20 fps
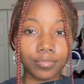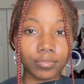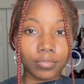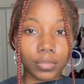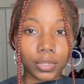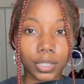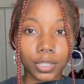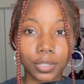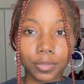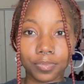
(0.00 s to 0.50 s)

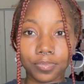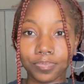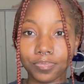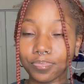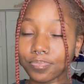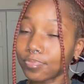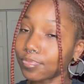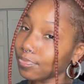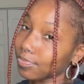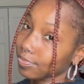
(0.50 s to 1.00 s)
But
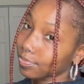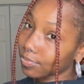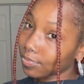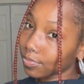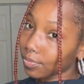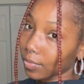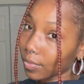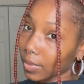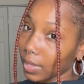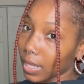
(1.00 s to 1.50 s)

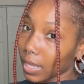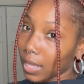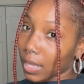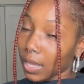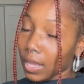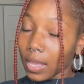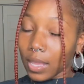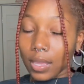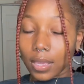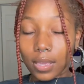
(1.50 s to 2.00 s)

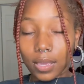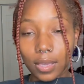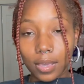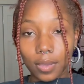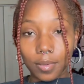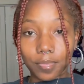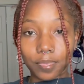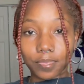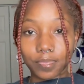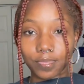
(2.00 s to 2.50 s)

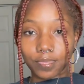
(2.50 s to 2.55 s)
yeah,